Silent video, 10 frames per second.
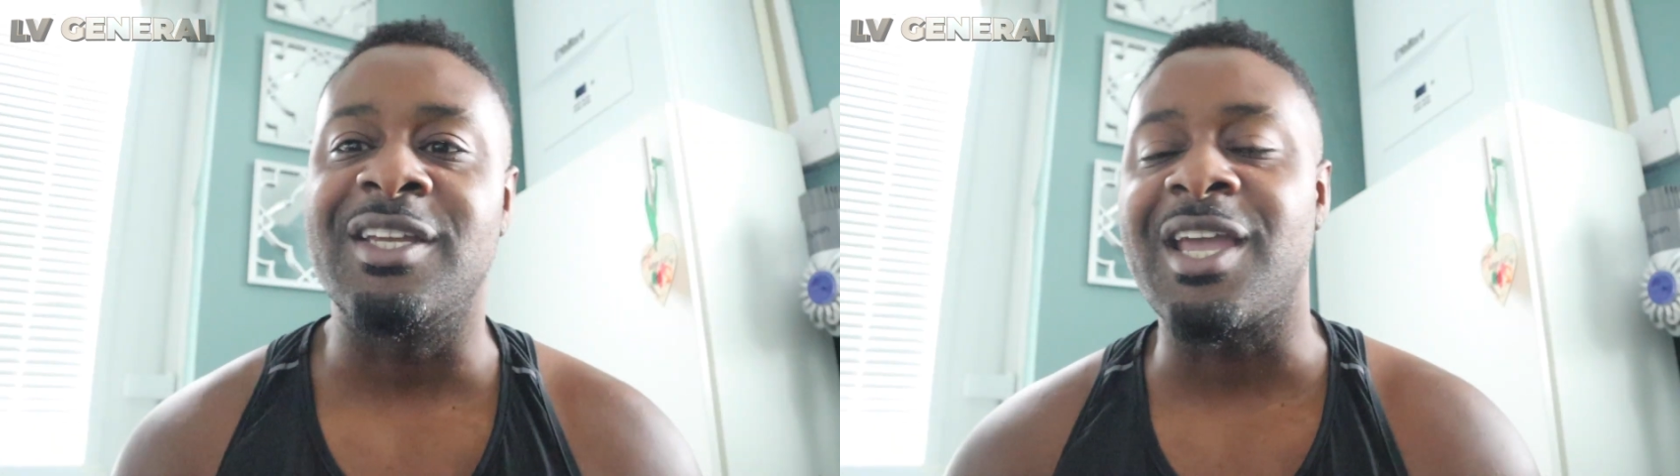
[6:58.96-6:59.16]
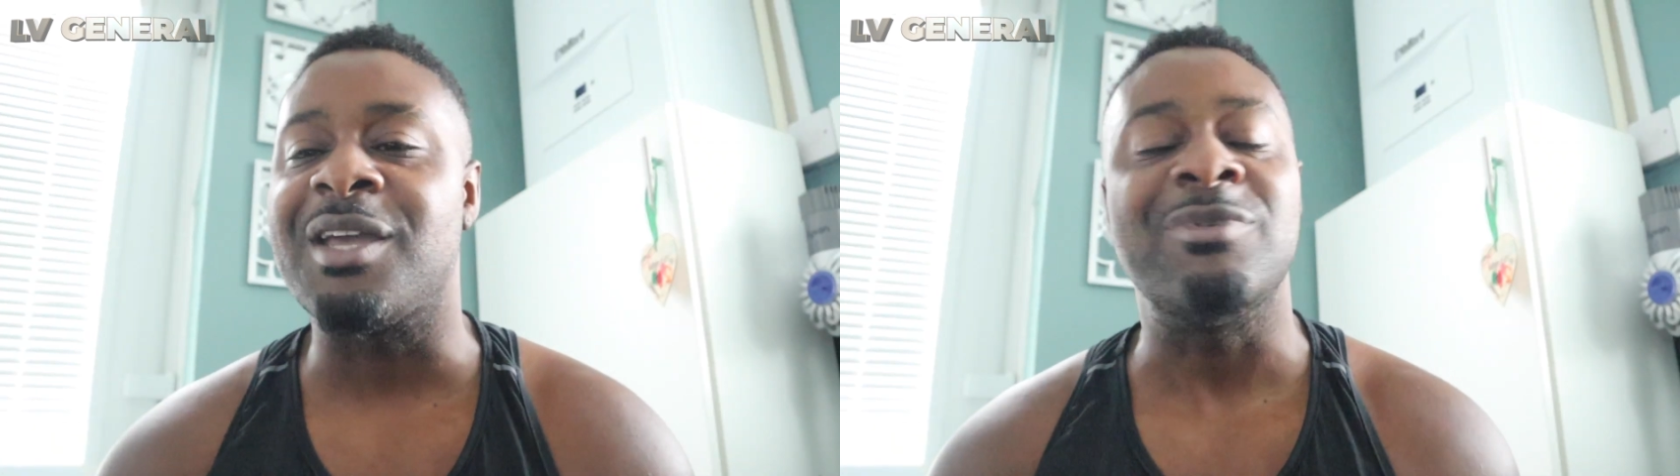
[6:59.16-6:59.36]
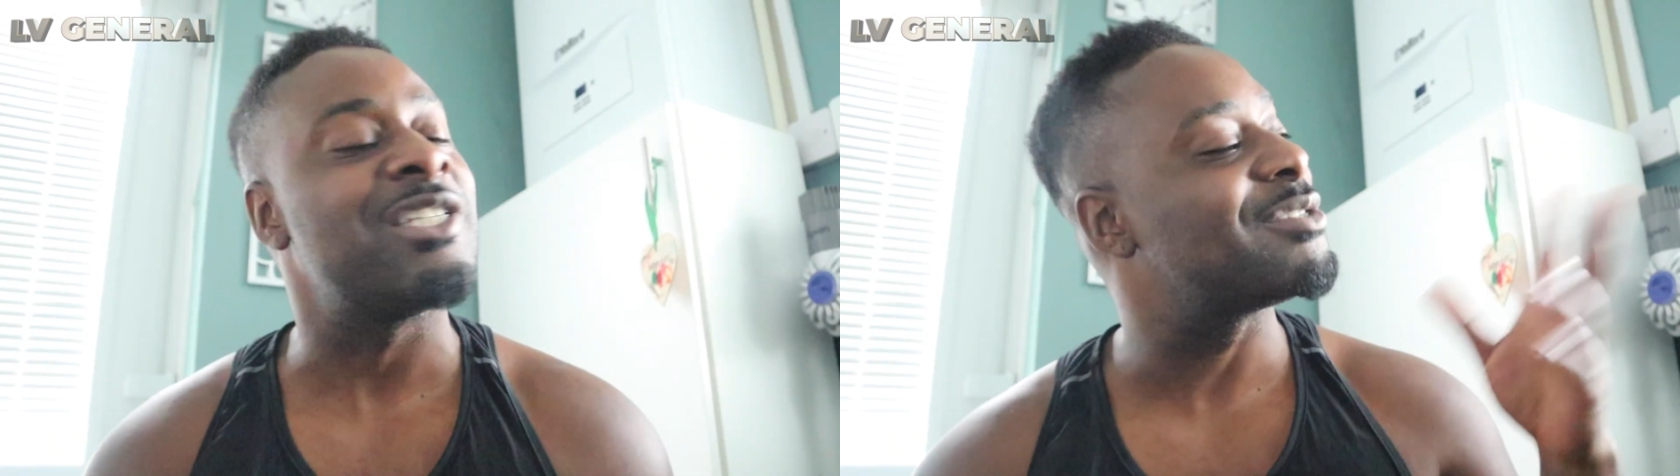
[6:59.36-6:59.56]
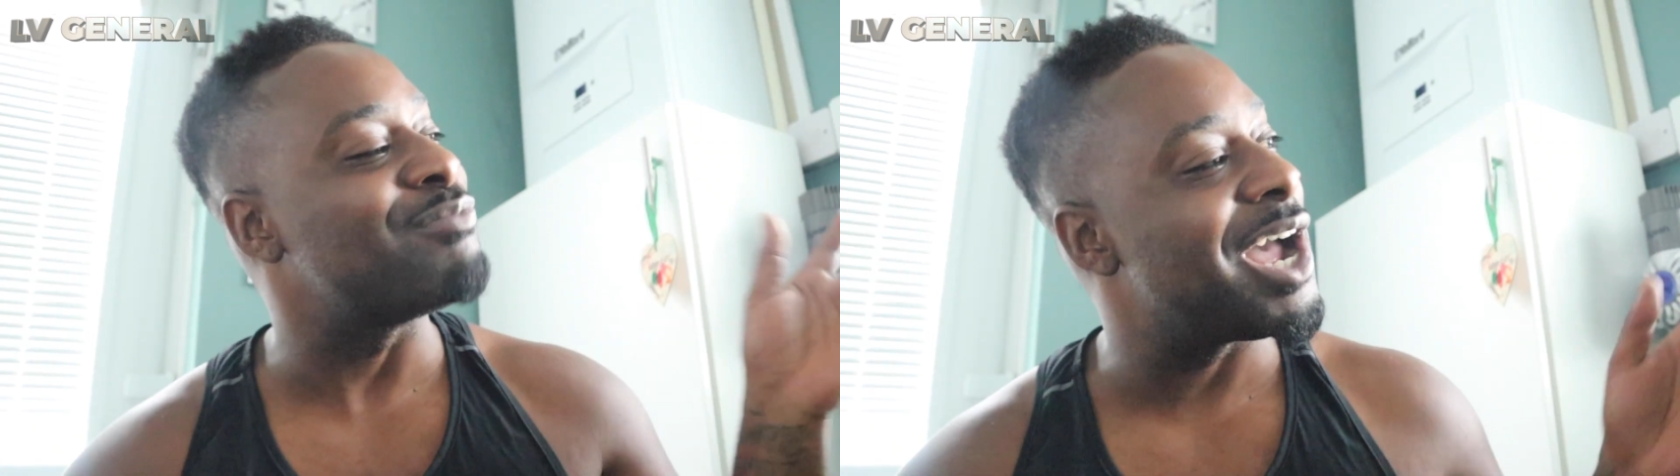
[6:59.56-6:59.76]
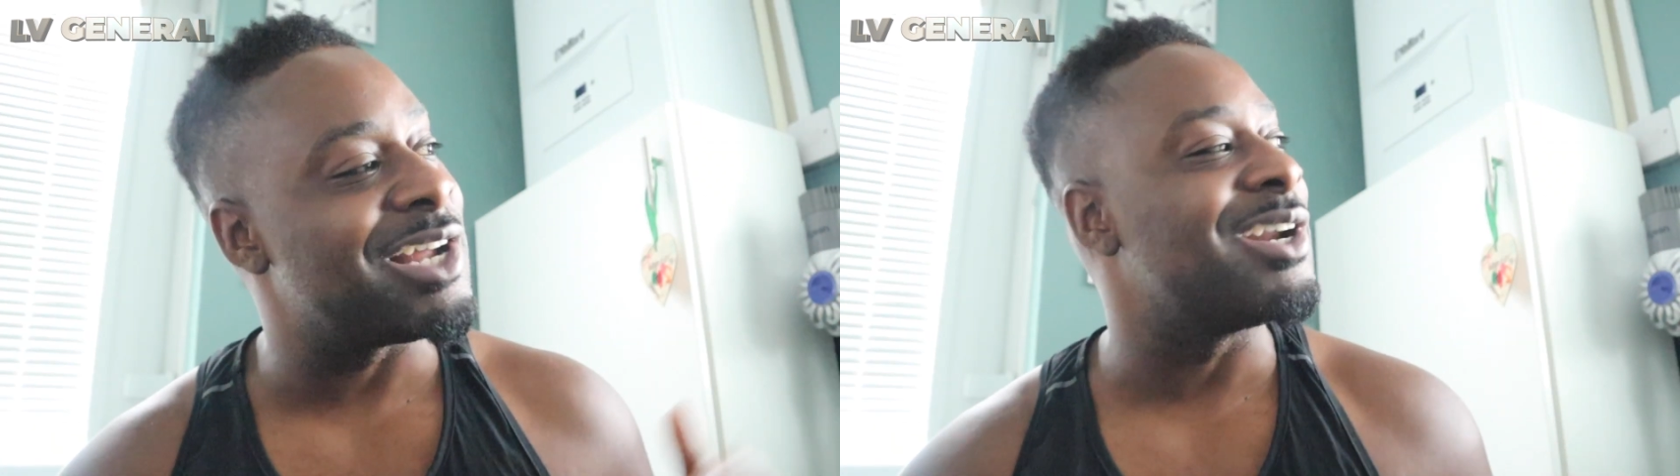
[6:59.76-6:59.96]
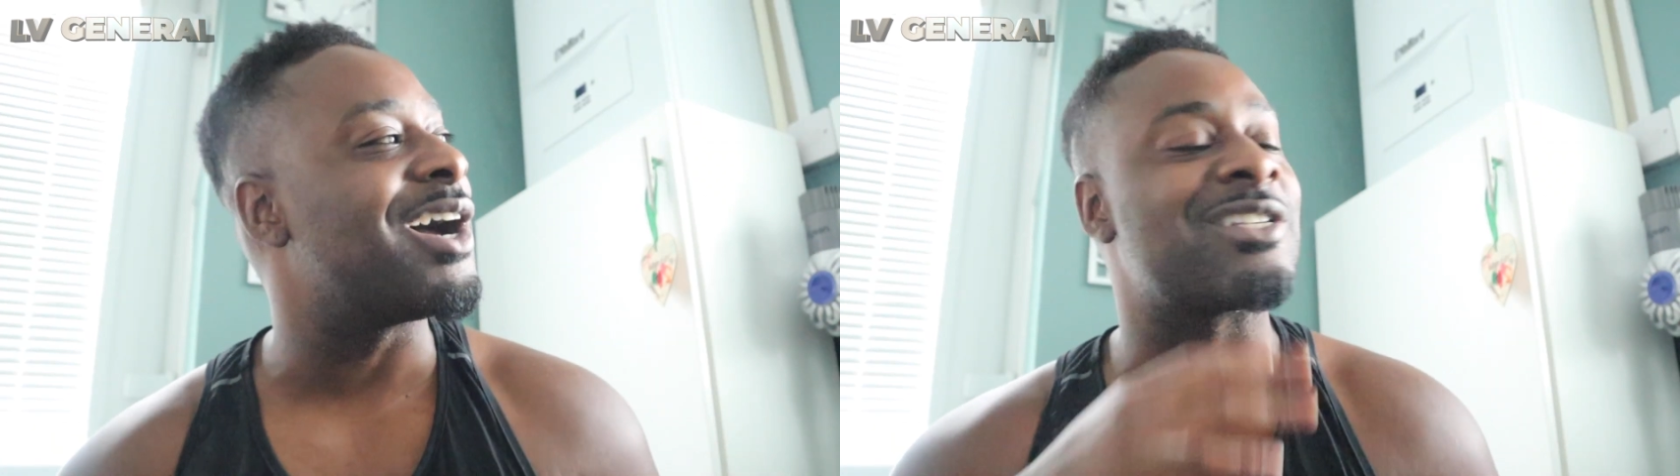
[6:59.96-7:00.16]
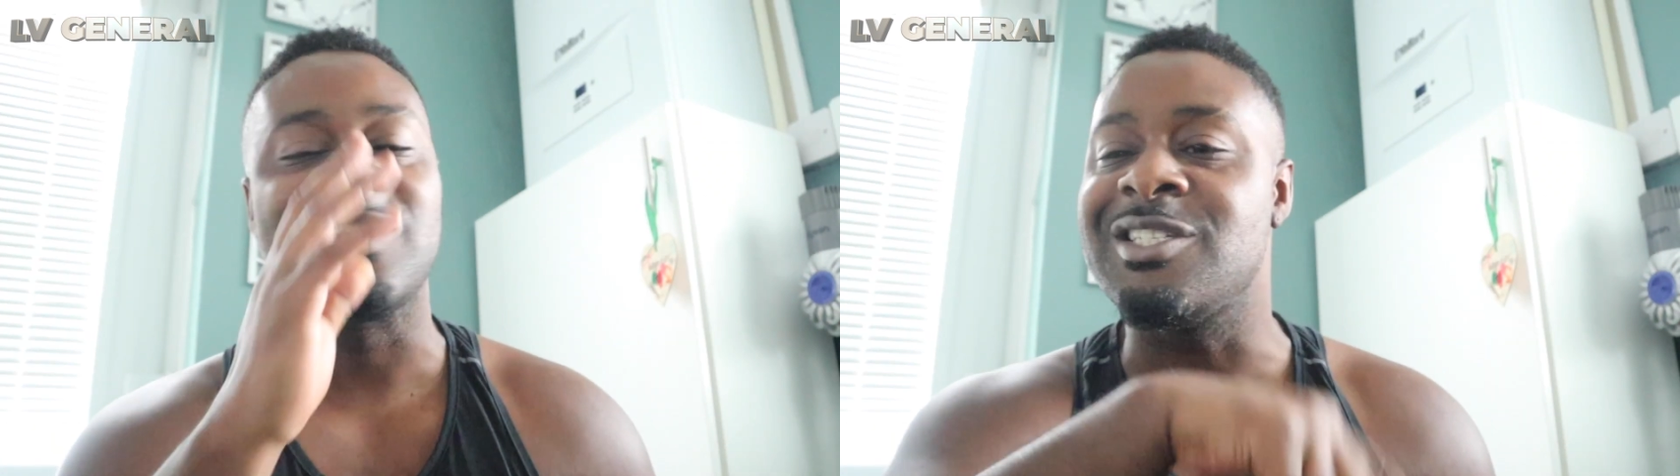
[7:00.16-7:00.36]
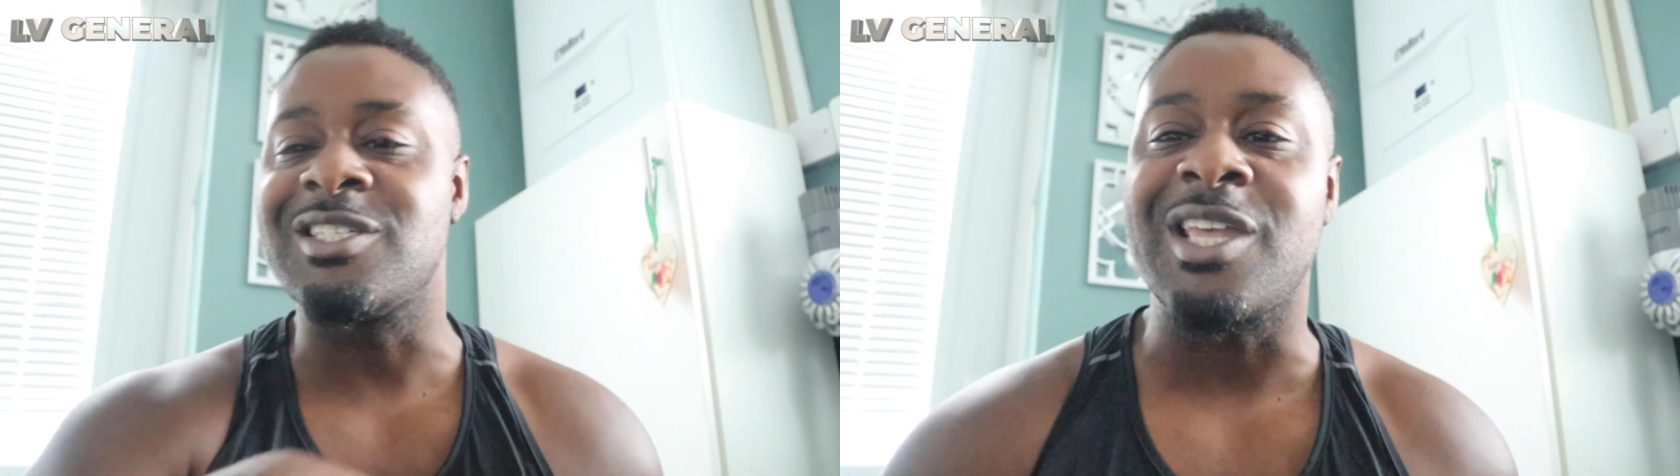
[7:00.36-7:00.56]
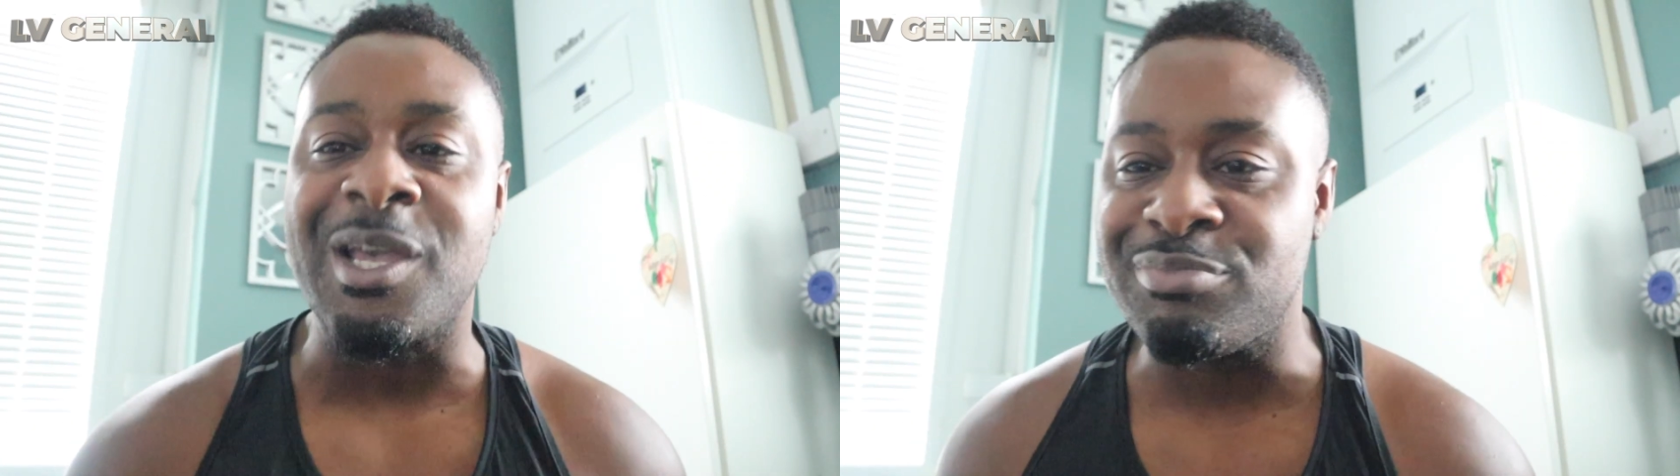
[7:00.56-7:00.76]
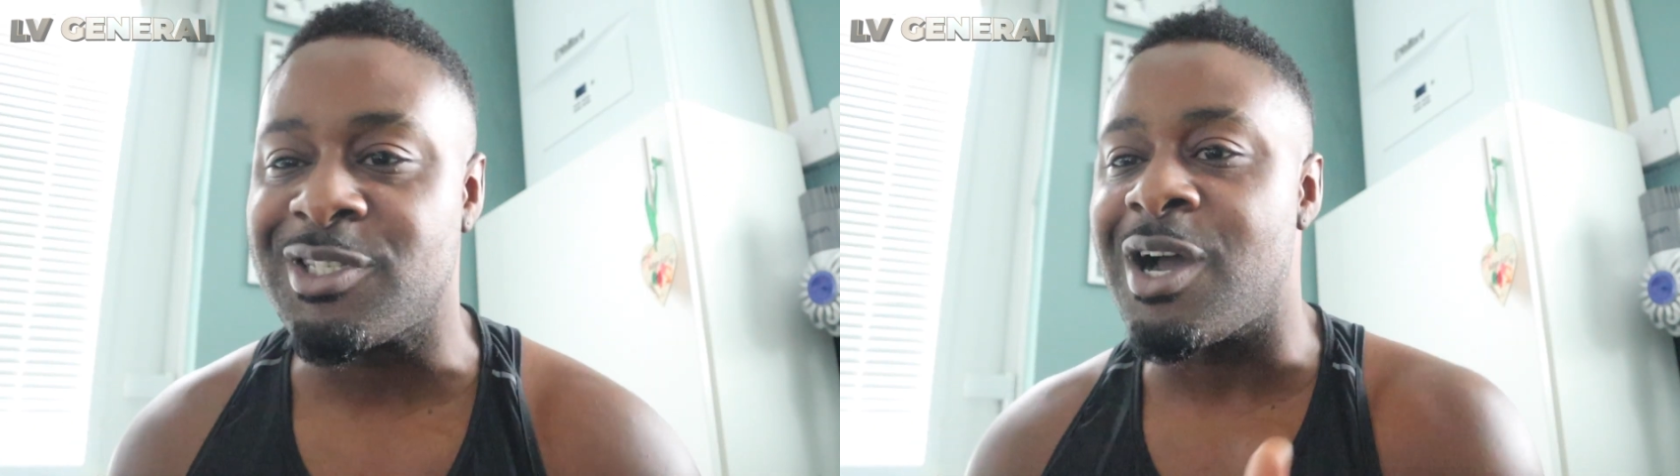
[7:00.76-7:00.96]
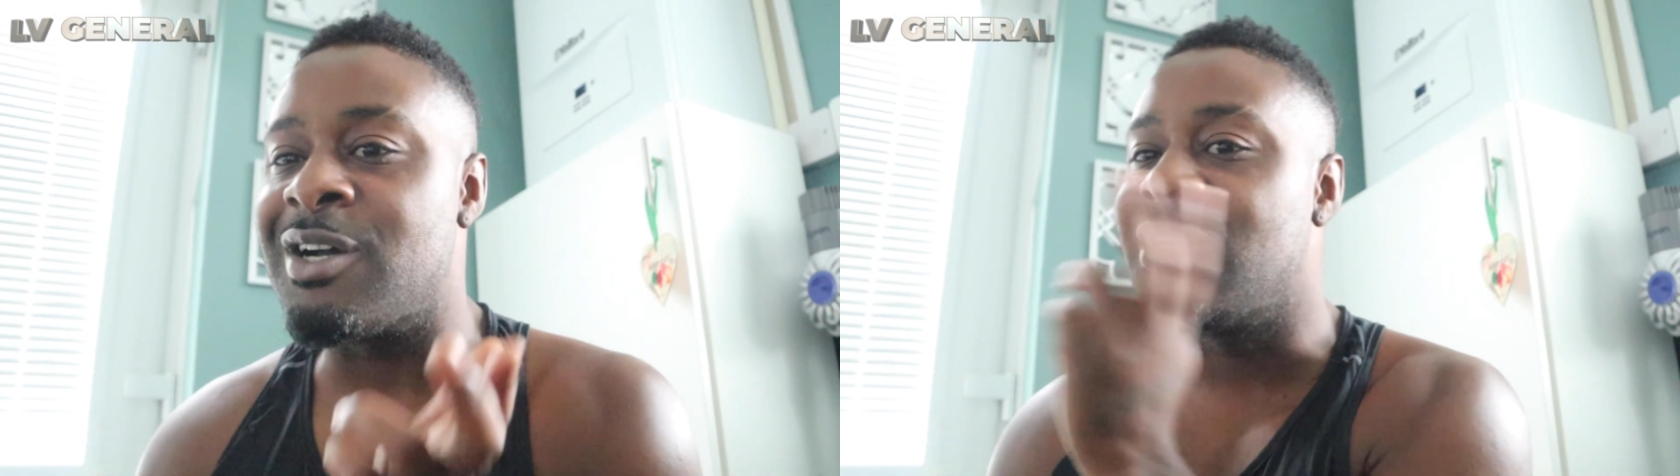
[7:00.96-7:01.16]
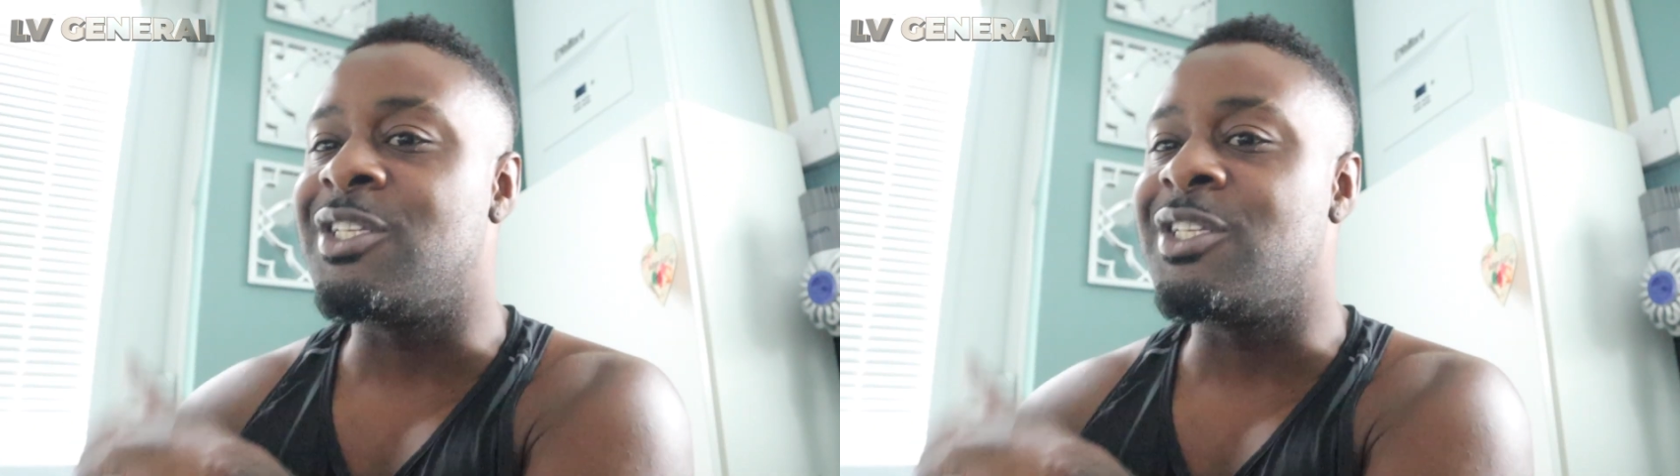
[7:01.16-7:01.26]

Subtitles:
you get me? Smiler, I see Skepta,